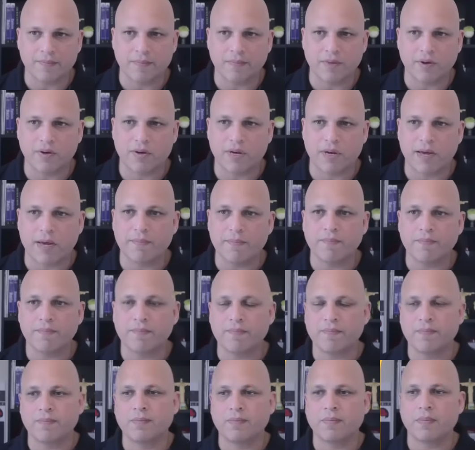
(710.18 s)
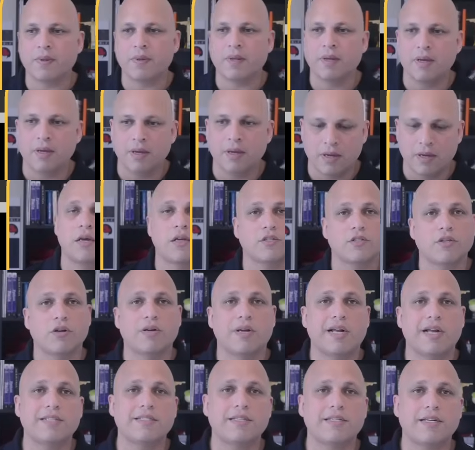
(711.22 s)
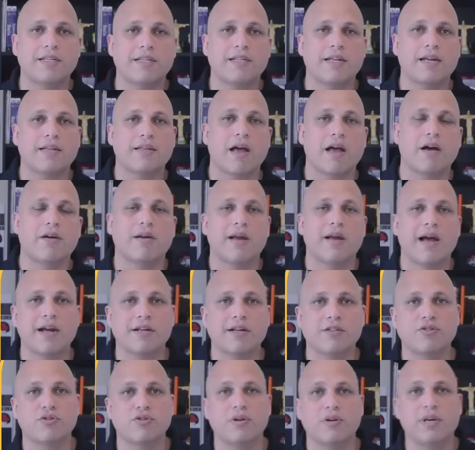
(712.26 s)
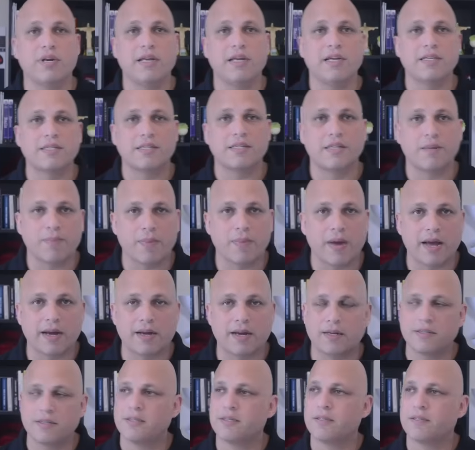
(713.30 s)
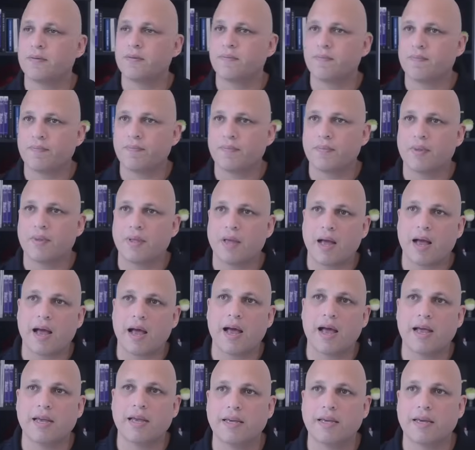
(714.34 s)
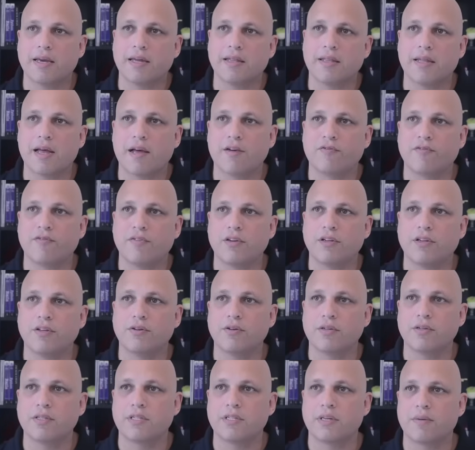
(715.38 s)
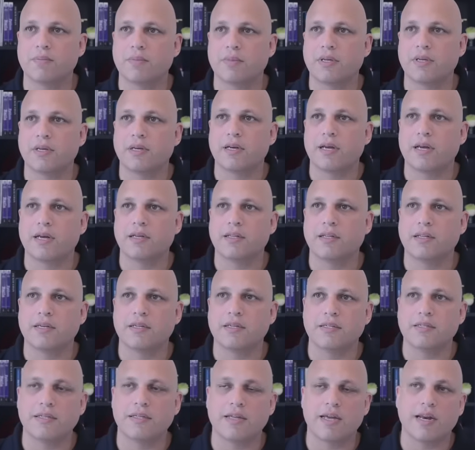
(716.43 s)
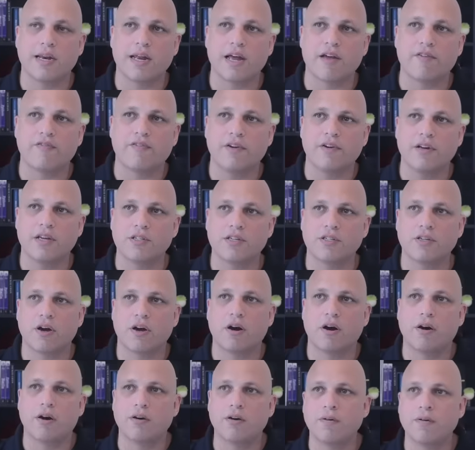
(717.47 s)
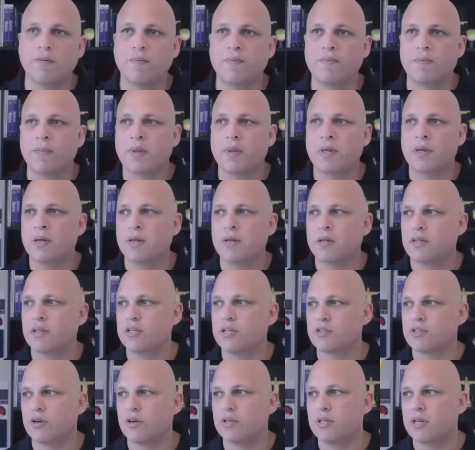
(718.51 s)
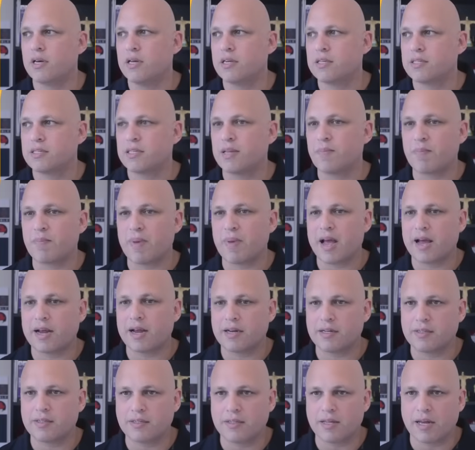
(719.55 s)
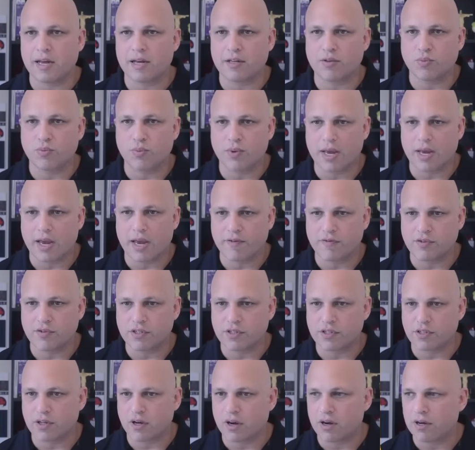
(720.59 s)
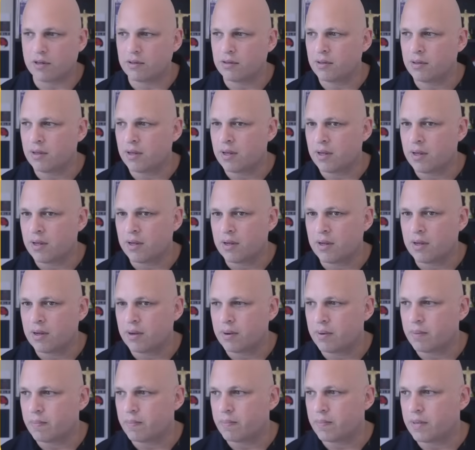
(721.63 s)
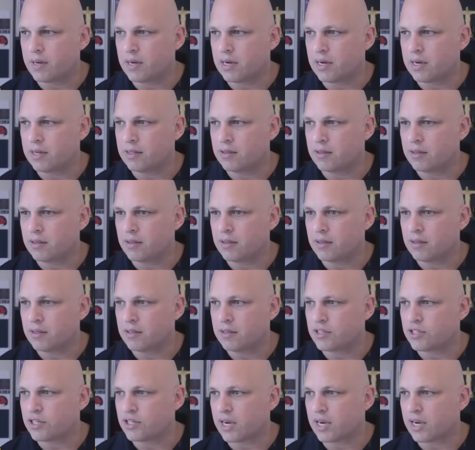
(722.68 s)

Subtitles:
Okay? So let's say that I would like to list the packets. I can definitely do something like this, DNF list all. This is going to list the packets that we have installed, but check